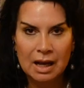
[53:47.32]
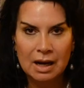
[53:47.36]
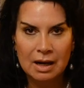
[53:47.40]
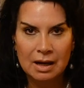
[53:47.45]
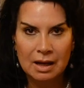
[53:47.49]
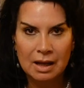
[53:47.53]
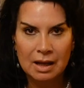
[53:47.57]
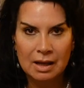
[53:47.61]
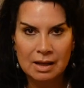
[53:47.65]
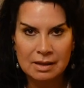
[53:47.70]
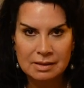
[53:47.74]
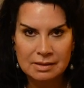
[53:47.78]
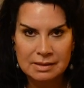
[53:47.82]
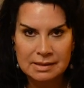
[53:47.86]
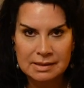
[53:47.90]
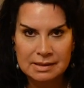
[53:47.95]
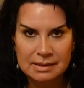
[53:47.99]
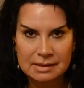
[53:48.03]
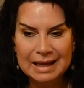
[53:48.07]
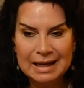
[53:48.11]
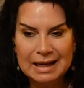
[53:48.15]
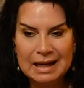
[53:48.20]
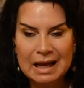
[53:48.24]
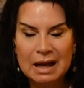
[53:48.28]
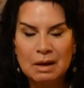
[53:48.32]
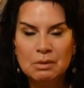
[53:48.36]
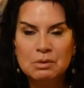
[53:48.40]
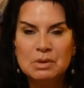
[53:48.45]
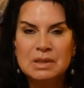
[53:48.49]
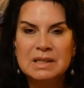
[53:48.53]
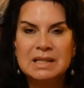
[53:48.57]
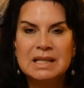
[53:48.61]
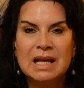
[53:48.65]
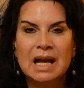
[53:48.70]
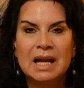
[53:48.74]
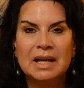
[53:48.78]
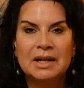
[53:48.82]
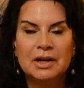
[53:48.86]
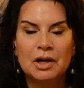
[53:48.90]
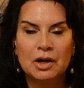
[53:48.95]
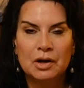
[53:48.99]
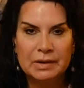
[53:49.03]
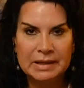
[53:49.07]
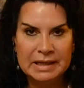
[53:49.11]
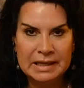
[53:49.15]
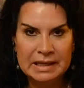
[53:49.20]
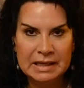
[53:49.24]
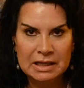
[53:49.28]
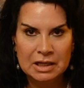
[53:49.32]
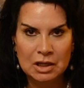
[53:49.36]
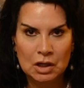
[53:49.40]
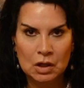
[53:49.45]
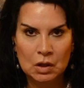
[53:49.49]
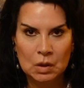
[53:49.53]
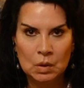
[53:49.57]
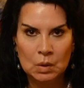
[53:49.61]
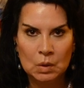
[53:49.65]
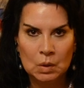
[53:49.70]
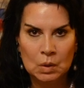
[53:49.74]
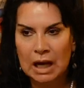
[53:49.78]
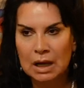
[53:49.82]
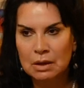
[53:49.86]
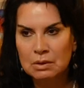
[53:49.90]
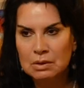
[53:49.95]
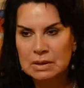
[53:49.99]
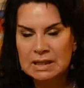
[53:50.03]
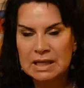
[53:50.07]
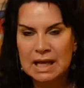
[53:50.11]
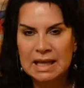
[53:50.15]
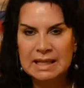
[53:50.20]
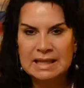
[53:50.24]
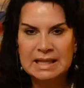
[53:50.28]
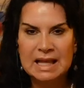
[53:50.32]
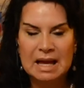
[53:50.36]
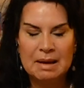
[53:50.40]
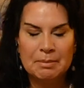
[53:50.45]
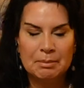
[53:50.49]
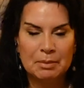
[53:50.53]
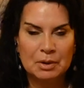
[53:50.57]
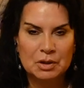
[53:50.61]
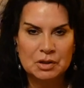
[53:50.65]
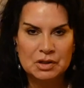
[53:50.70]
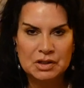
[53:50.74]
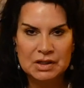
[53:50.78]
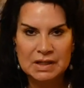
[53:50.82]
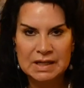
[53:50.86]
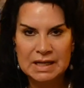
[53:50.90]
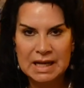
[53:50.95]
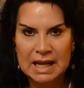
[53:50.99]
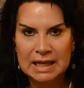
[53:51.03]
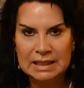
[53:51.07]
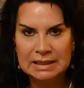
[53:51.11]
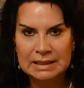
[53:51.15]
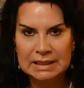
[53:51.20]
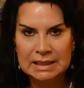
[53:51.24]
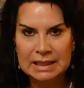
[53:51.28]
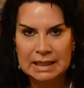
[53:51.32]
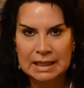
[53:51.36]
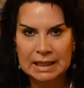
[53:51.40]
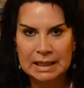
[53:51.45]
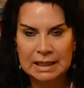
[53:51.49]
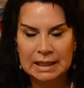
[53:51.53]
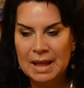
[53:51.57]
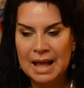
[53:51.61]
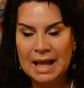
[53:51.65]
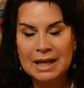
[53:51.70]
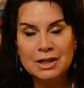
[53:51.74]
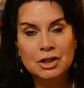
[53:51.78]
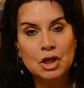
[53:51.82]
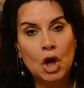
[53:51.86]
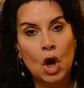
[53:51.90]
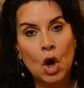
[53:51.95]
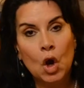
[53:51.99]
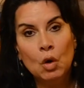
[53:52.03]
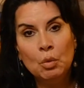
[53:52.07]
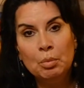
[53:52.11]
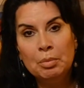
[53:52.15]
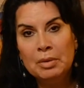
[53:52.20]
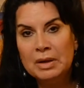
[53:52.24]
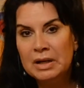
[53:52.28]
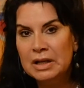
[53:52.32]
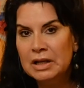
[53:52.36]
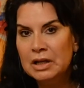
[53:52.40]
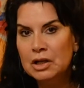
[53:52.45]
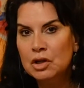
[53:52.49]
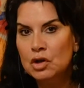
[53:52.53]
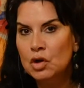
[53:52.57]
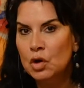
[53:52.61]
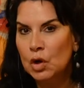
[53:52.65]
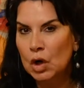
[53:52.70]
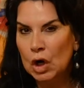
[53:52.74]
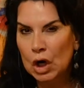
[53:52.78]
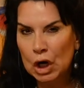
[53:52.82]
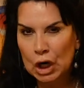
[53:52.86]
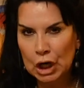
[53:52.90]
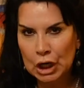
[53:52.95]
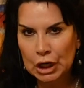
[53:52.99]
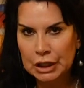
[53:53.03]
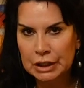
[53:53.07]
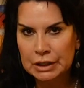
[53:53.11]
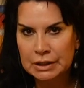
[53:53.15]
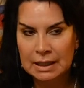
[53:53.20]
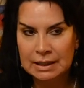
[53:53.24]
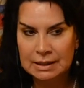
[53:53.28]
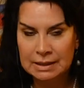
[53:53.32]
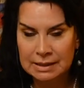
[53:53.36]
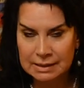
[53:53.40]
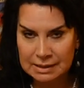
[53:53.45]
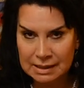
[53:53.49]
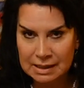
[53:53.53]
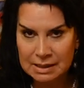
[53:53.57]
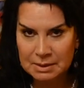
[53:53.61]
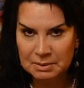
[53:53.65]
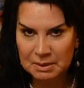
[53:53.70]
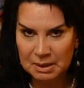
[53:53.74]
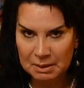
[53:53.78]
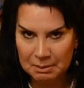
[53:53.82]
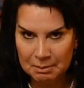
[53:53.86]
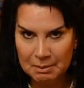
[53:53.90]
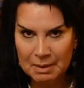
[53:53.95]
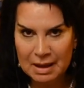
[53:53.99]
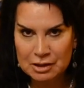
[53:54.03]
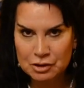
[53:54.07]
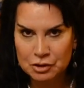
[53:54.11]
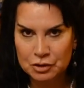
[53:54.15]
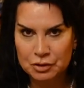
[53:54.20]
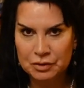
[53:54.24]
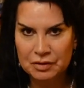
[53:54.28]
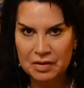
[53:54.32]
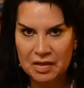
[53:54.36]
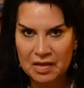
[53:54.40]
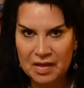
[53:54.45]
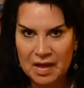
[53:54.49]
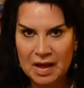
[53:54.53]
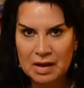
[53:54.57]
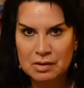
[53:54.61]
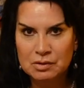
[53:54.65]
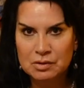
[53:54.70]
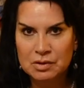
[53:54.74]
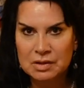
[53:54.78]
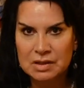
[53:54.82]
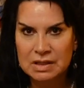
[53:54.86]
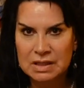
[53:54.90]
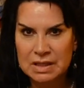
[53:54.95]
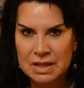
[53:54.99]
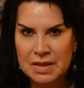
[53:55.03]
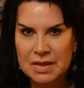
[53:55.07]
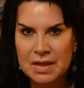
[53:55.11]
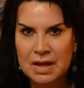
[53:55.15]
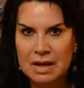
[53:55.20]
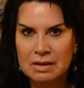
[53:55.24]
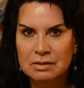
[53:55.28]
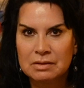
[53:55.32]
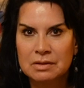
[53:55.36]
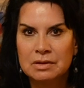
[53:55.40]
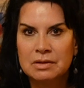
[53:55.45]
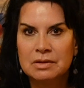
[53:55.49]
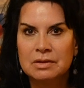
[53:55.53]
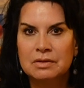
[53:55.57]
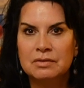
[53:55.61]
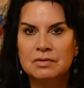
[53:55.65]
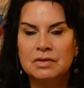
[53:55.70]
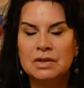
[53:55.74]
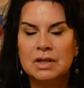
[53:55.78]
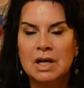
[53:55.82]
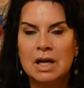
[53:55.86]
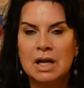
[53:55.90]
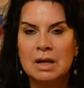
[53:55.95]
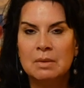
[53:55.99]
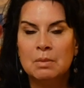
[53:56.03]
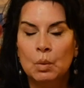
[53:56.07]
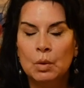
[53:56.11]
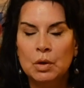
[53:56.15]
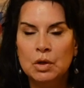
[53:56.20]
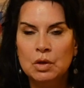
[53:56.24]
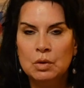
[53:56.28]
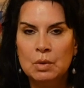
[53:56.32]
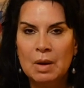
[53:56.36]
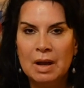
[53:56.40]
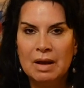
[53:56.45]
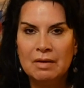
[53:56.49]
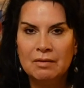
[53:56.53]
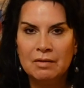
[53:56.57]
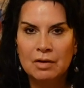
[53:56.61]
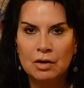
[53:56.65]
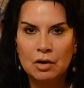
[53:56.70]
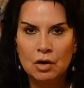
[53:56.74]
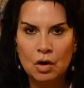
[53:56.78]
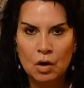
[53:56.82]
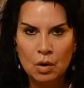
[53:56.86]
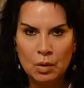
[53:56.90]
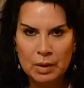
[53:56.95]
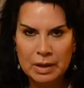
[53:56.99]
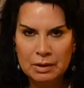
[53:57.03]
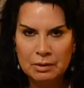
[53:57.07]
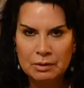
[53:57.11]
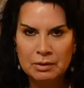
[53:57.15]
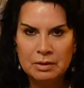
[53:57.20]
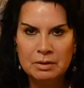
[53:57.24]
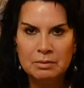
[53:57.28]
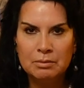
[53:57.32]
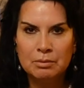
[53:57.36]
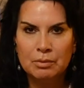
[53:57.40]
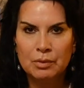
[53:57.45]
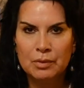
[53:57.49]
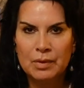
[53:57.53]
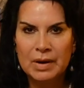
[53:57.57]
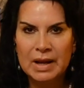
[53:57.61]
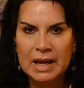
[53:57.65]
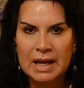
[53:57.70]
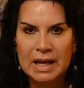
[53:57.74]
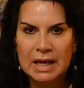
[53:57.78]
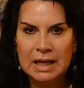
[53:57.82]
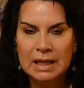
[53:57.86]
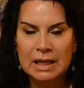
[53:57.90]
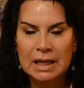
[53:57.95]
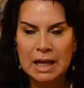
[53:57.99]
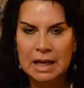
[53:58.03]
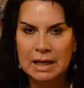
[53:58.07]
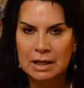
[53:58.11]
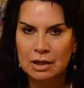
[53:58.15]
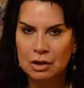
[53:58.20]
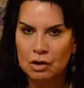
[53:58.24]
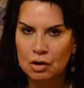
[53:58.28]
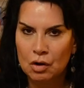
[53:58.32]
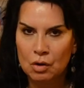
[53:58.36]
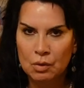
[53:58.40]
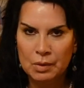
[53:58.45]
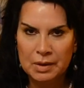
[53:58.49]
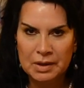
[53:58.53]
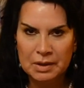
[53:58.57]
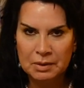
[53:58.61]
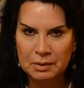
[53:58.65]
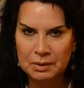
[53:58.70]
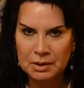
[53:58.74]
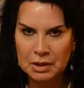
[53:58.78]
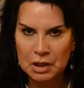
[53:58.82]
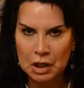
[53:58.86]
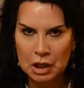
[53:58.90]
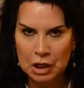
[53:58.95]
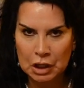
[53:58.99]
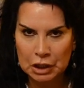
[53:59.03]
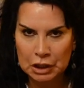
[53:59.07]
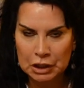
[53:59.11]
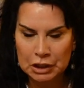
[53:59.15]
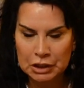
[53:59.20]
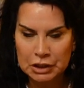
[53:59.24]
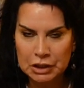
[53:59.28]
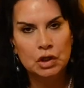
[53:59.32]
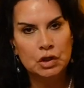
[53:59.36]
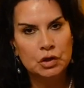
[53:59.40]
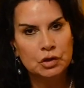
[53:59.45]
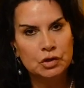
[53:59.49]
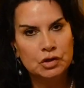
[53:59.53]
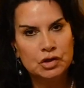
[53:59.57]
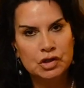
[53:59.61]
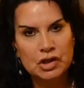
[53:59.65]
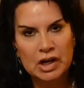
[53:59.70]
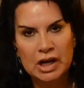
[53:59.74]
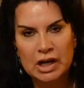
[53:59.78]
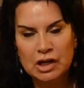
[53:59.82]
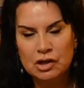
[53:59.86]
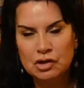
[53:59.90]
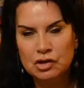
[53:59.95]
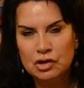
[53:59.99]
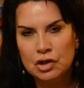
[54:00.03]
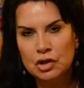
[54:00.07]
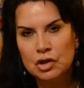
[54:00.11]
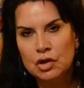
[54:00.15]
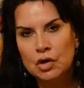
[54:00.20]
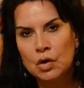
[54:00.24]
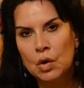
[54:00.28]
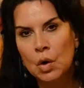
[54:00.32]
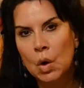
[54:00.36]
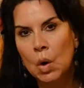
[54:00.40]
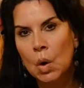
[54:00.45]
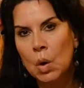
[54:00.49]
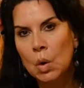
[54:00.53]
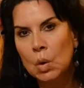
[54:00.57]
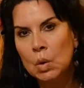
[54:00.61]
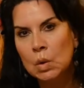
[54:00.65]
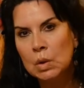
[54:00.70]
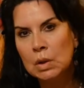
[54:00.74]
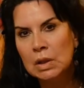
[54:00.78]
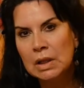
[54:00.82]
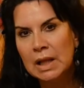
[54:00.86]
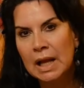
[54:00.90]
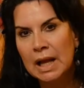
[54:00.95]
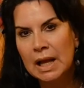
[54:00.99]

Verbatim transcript: are us, get outside our ego, outside that personality, and opening your heart, and this has been measured thousands and thousands of times, when you have a coherent brain and a coherent heart, you're changing your whole